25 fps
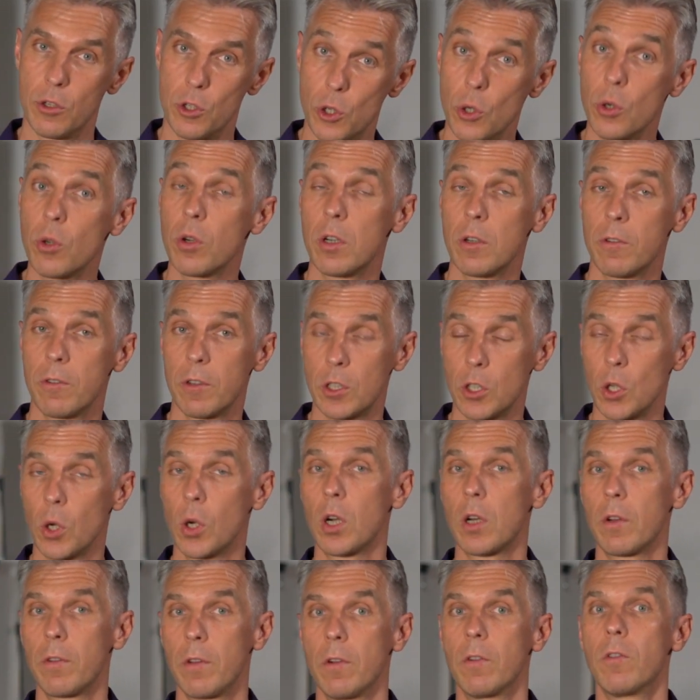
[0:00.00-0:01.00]
jewelry
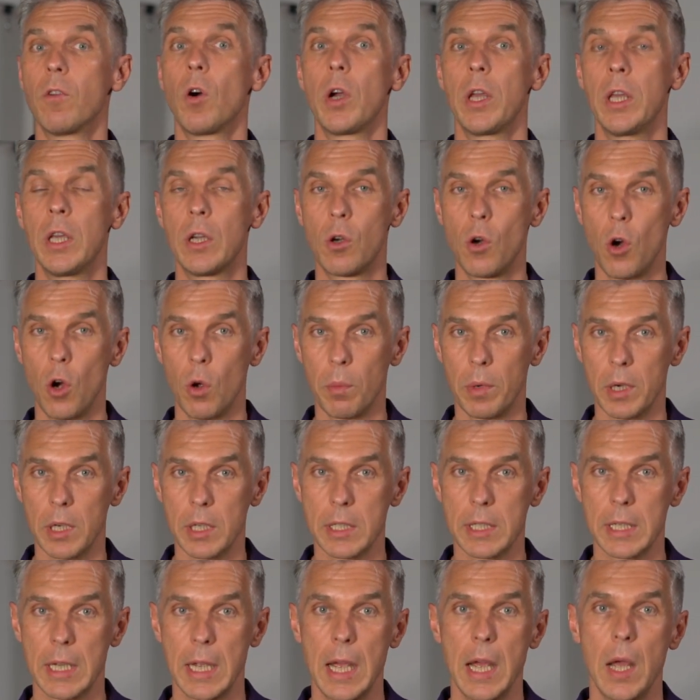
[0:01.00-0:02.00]
photography for
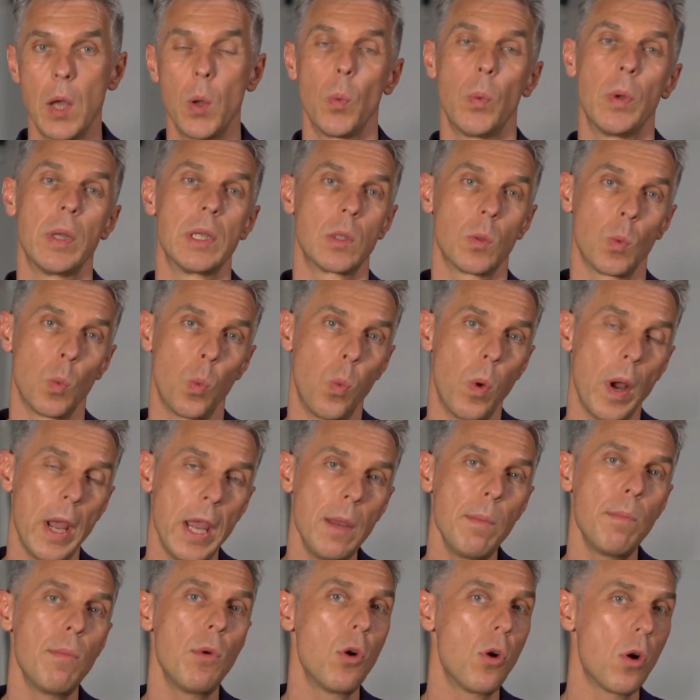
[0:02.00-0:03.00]
e-commerce with
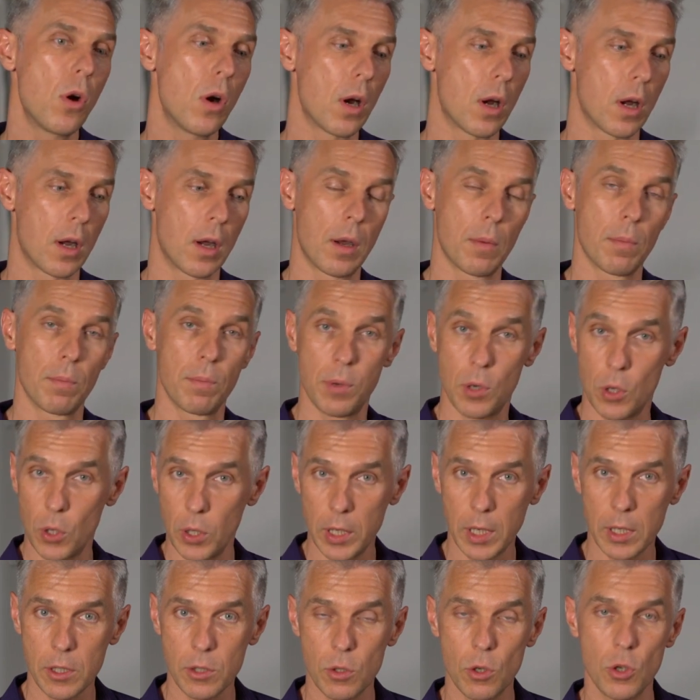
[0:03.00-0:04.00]
way more
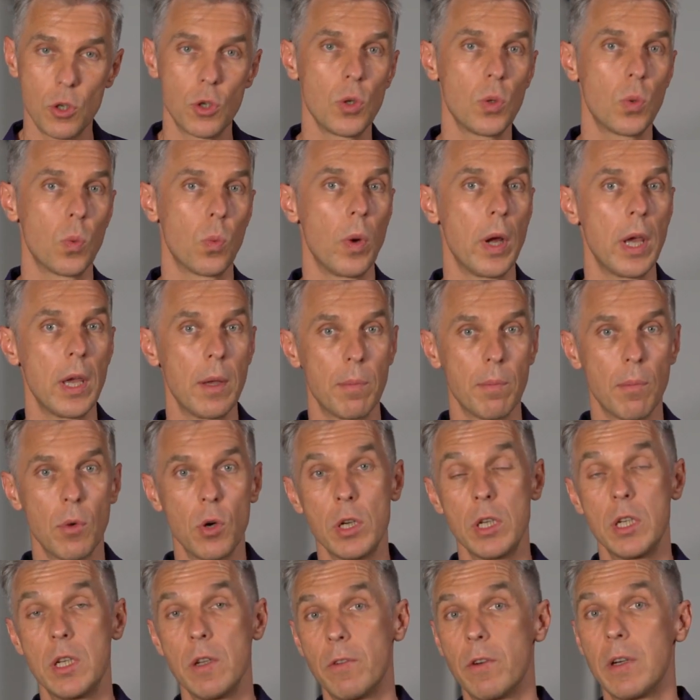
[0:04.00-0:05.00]
products to shoot, way
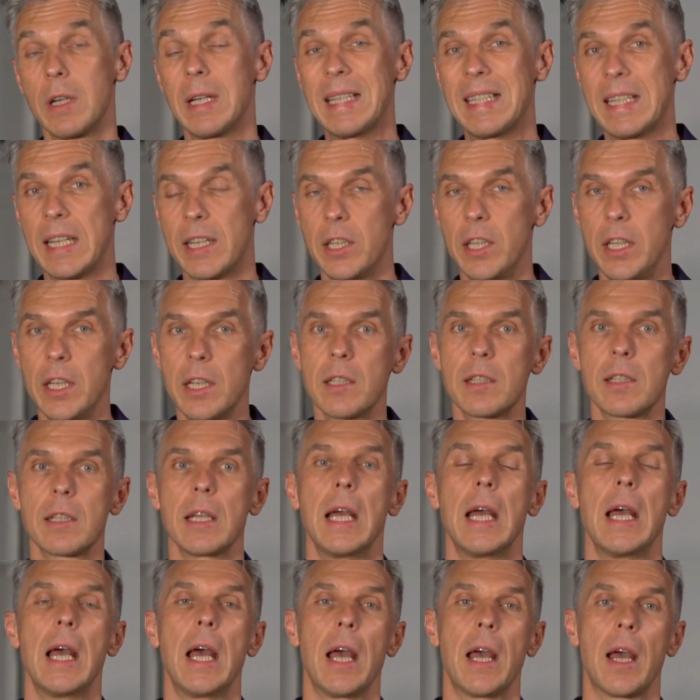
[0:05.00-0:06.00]
more different techniques
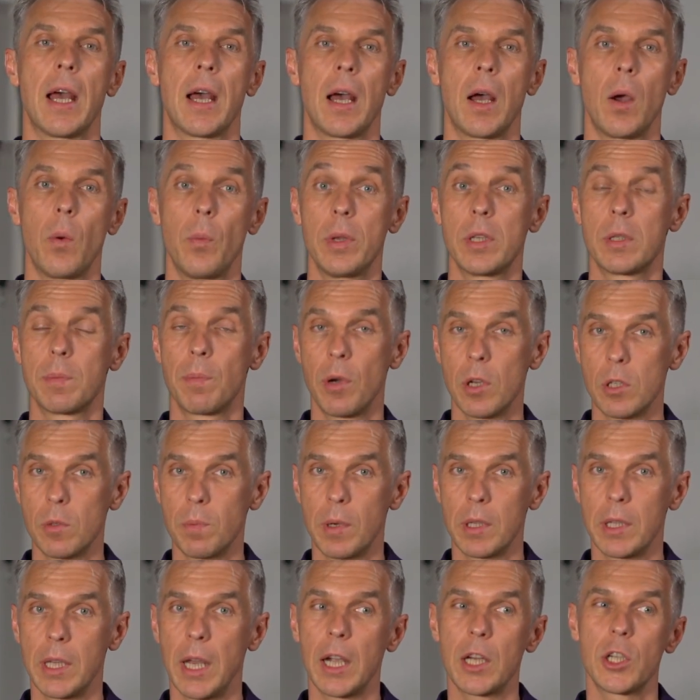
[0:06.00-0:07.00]
uh, with
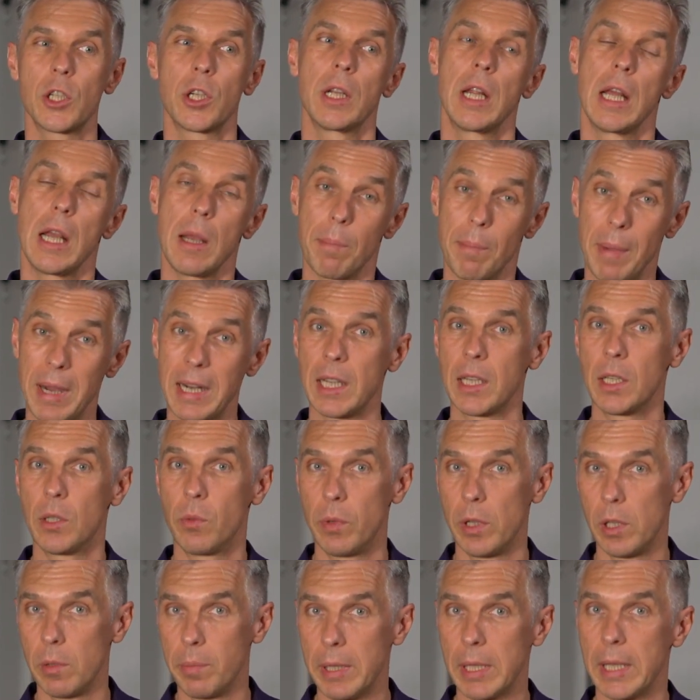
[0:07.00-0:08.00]
post-production, but
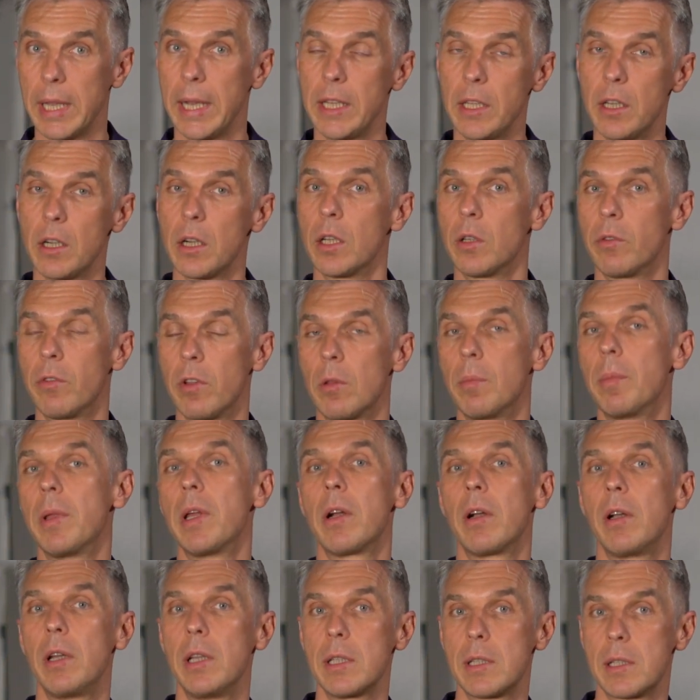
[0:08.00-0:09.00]
it will be later, it will be
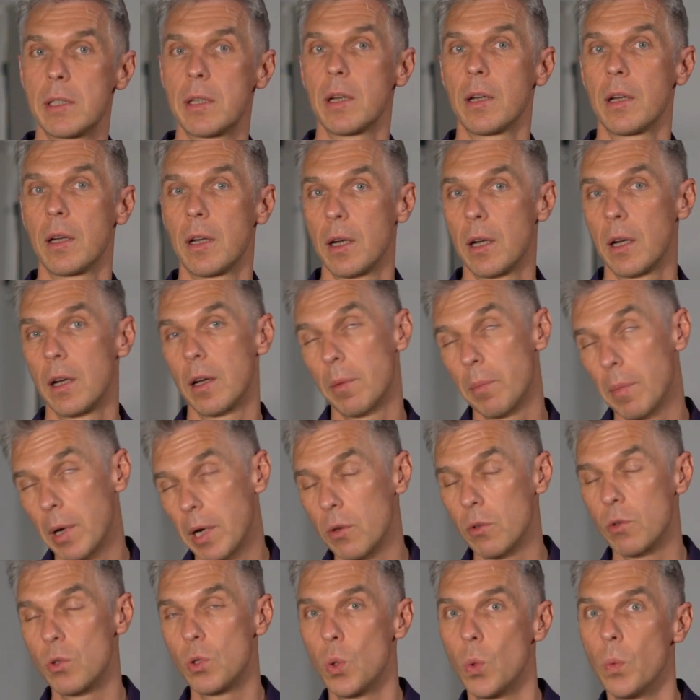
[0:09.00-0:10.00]
released uh,
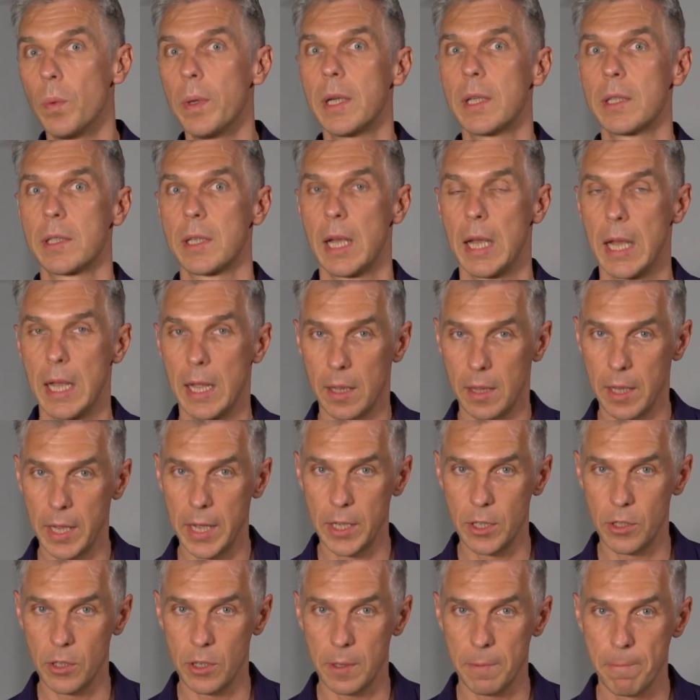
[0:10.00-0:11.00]
about two weeks
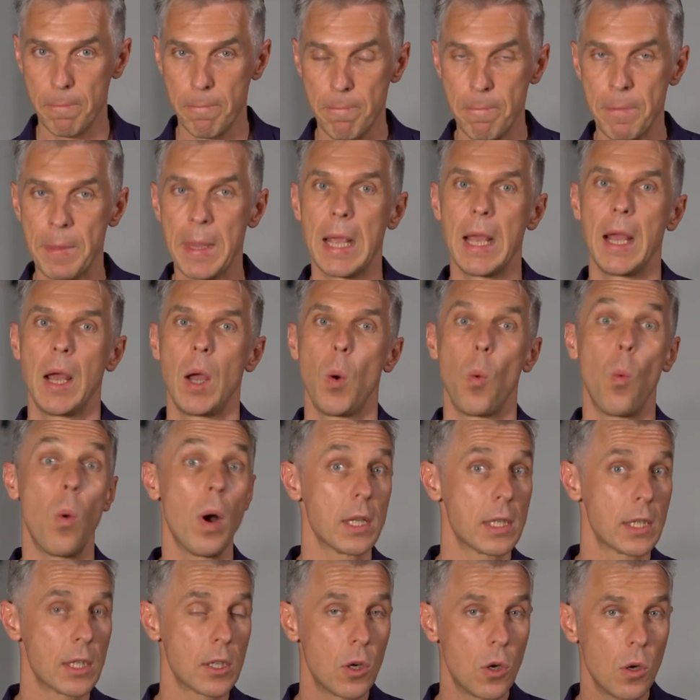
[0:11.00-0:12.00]
later.
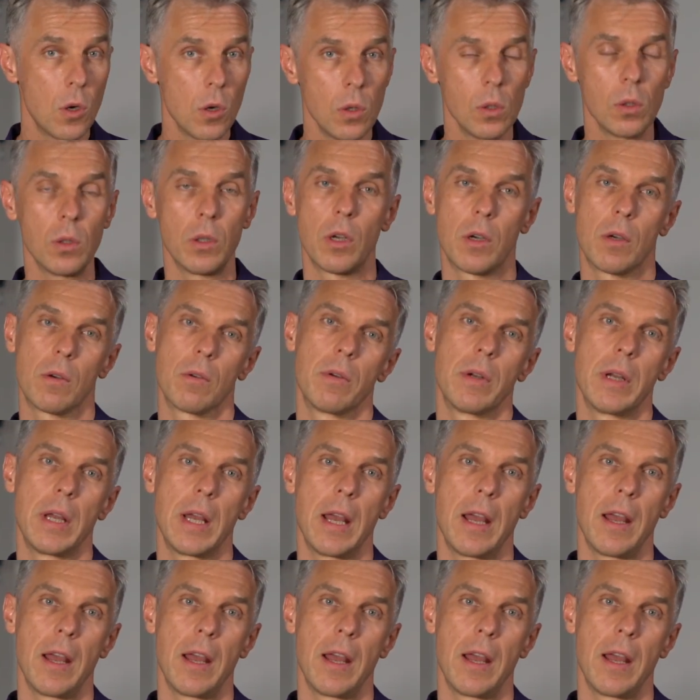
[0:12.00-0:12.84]
What's cool though,